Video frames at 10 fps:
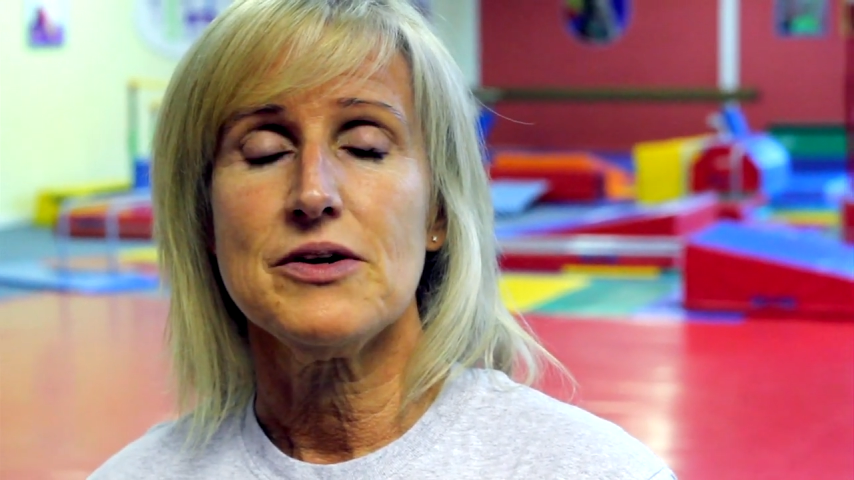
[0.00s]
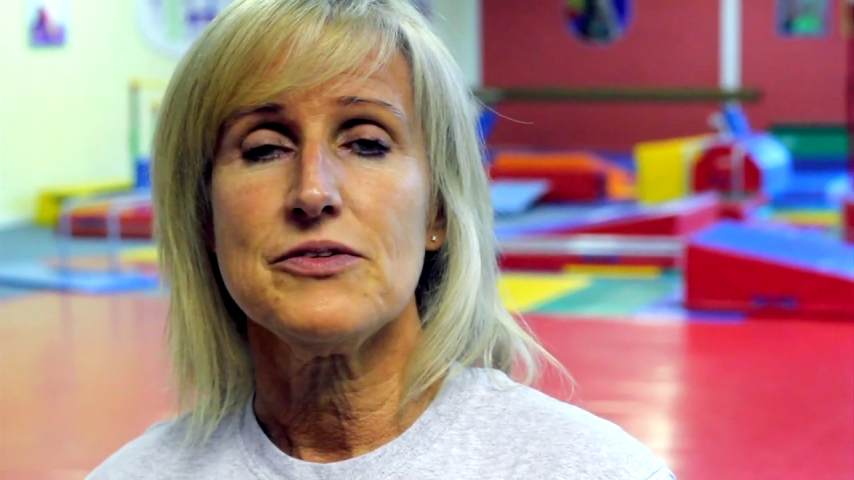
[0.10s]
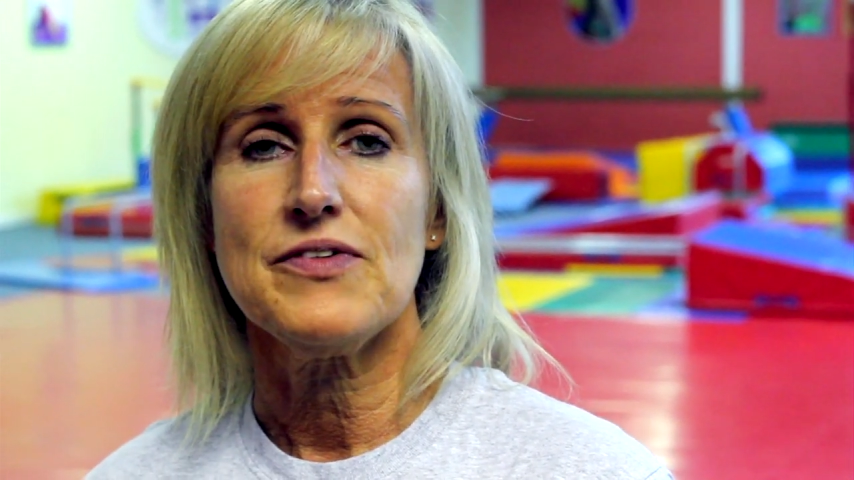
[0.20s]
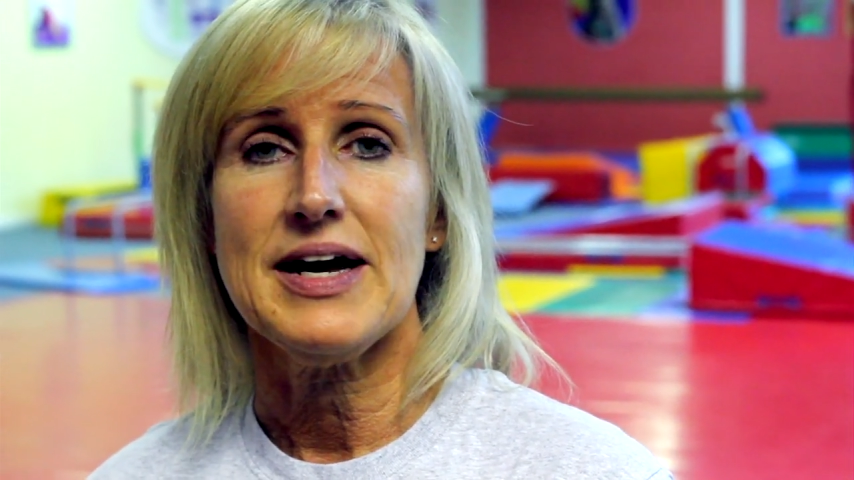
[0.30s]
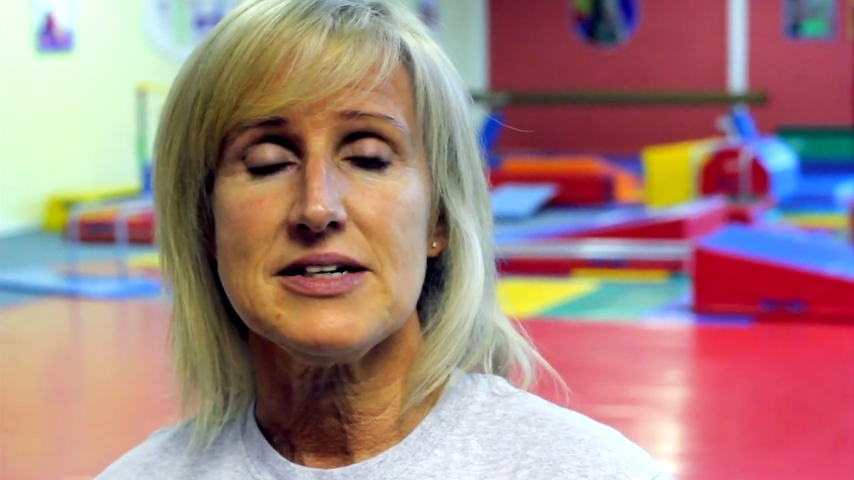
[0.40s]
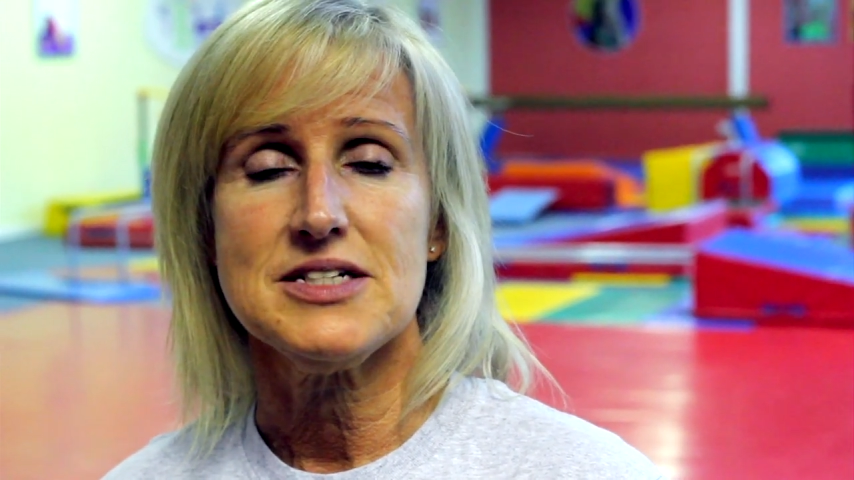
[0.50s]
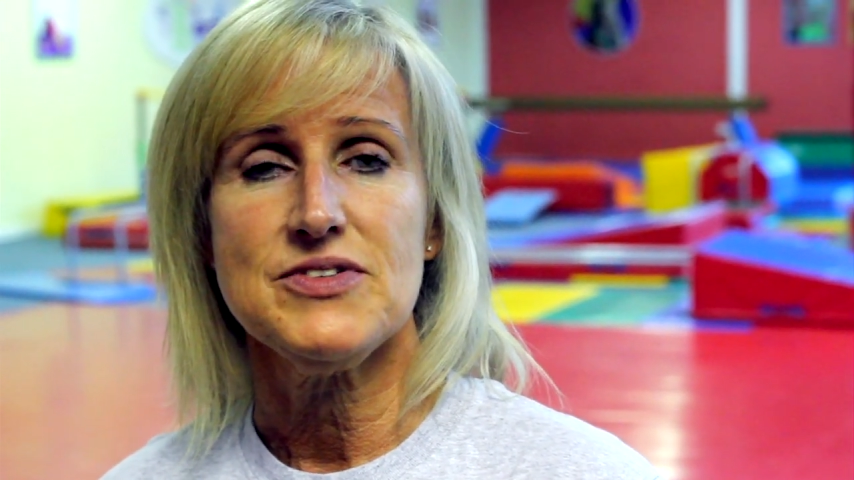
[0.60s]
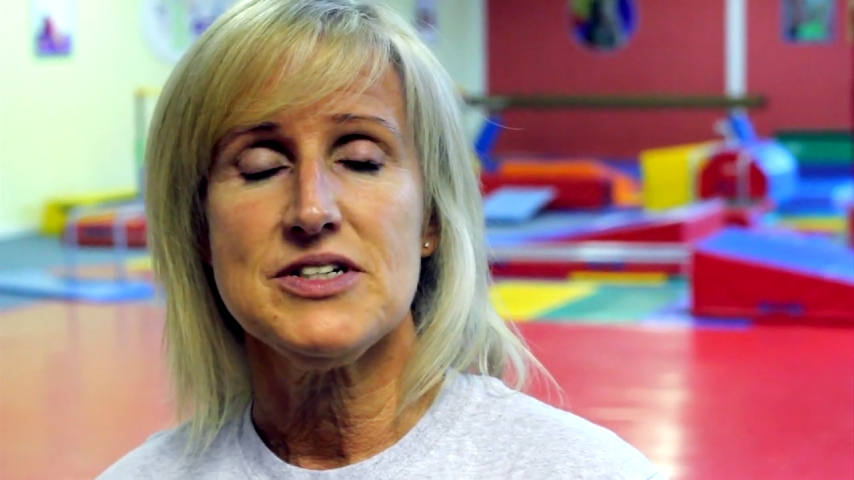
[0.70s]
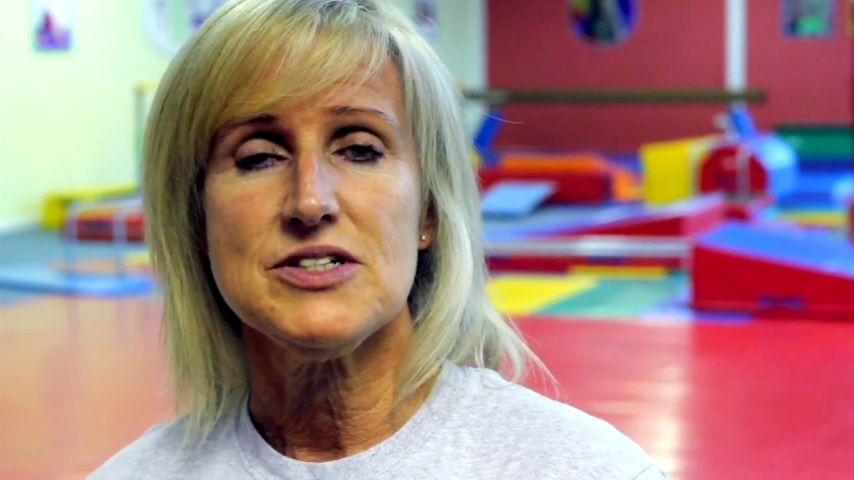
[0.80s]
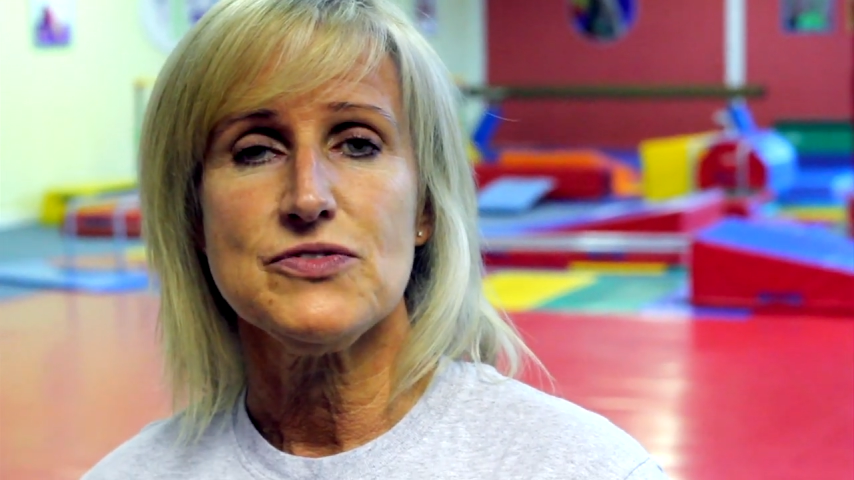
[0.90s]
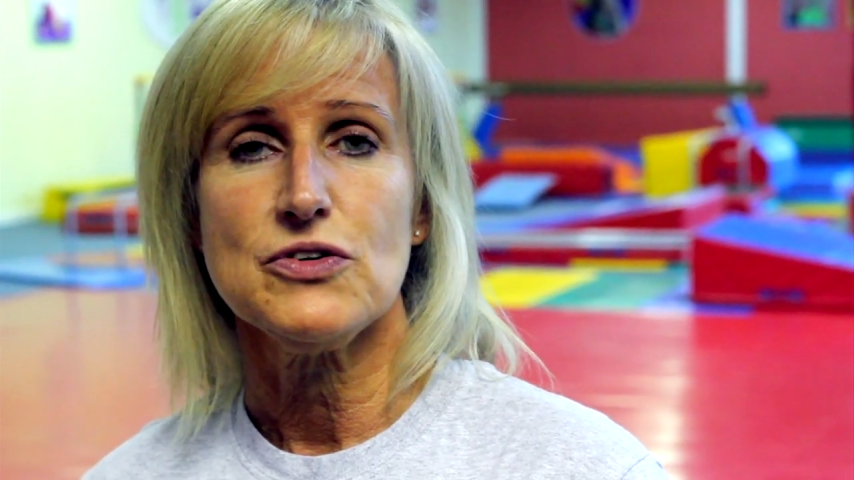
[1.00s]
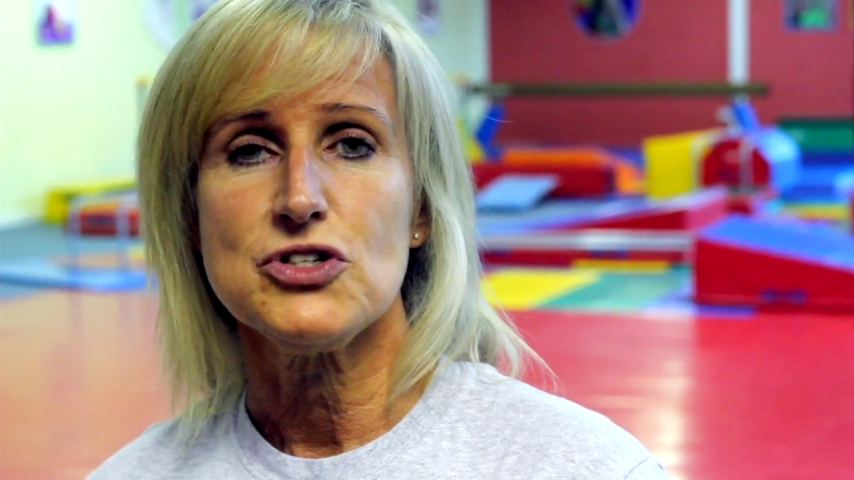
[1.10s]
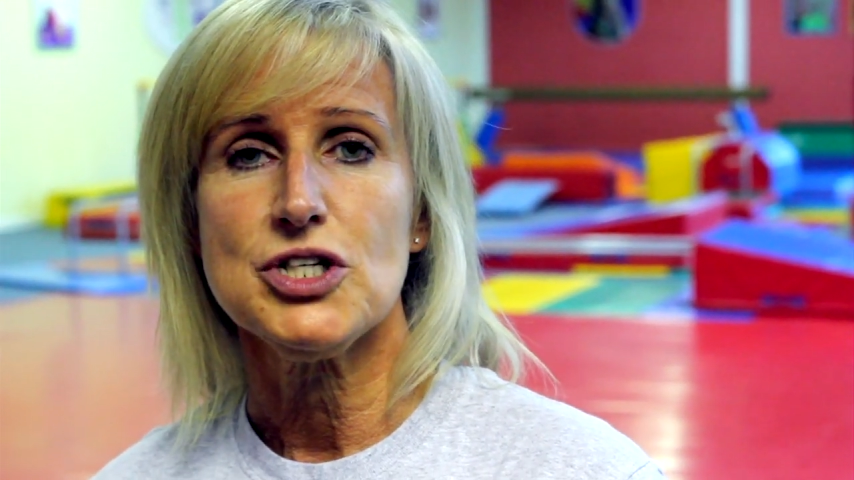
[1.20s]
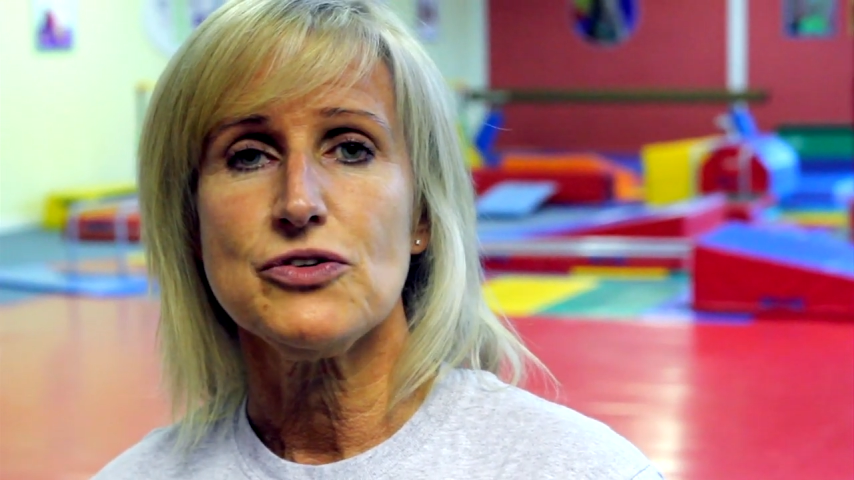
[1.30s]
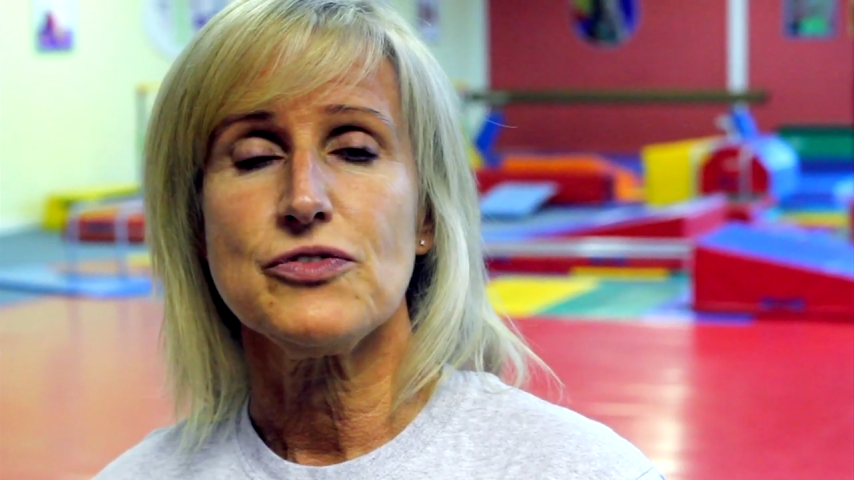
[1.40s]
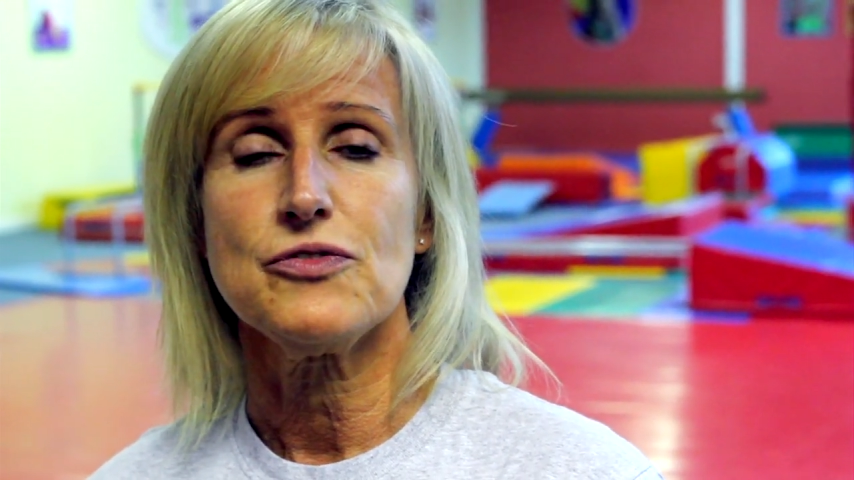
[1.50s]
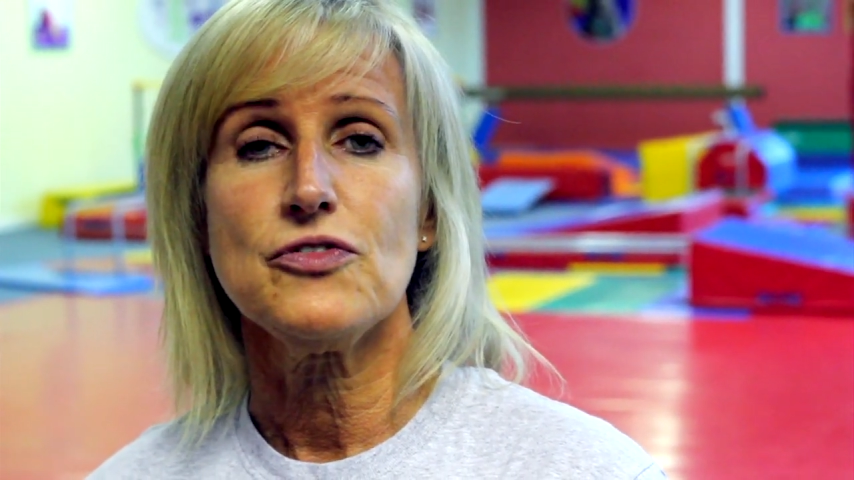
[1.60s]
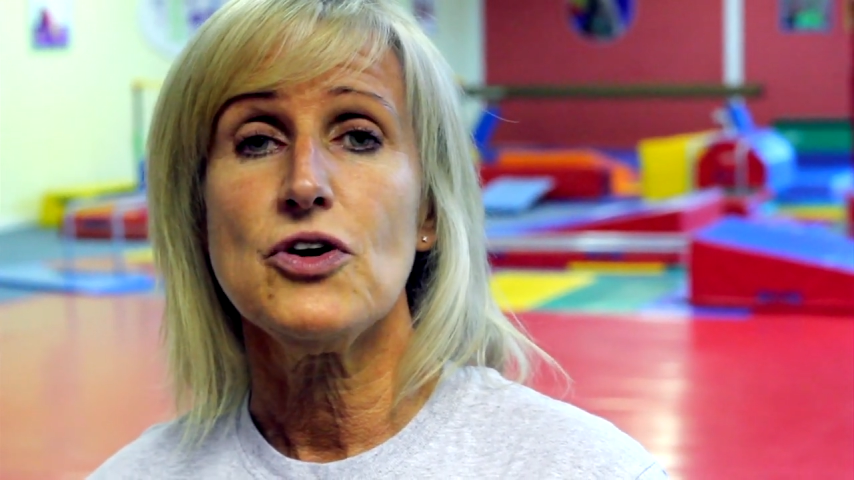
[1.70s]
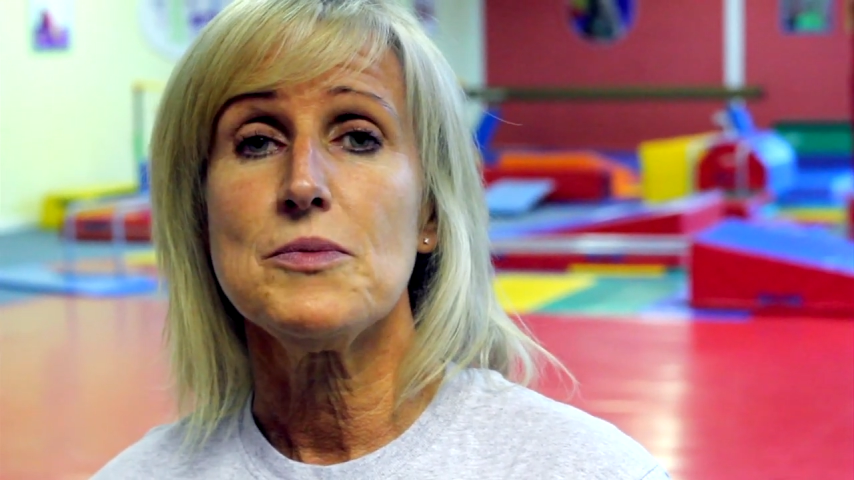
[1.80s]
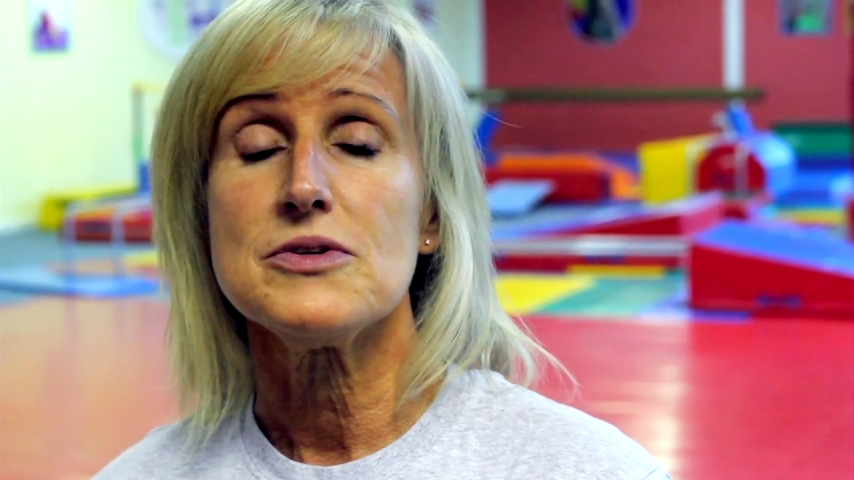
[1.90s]
of activities for children from
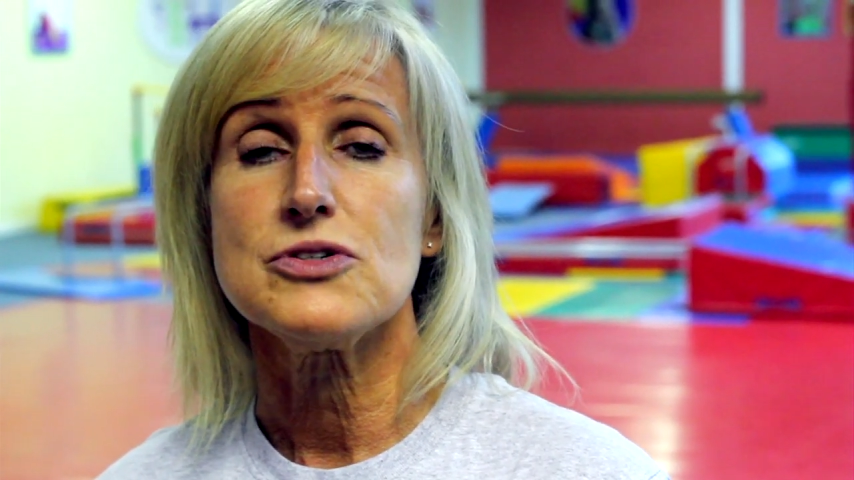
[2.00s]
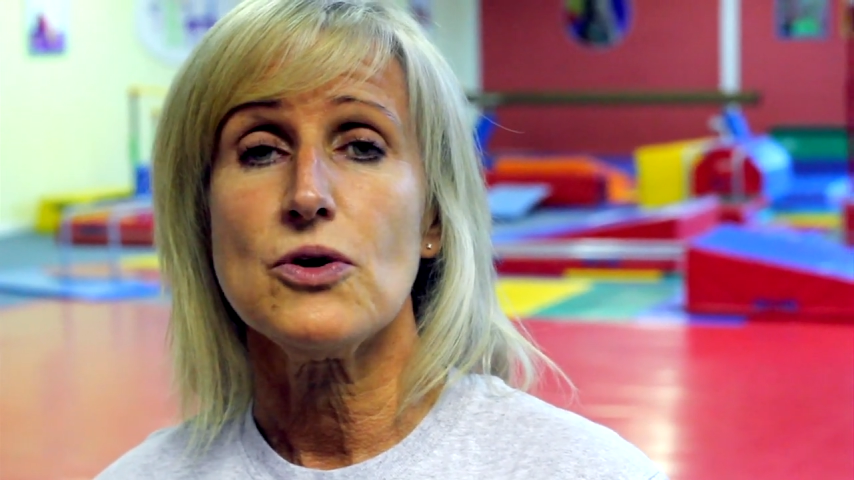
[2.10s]
4 months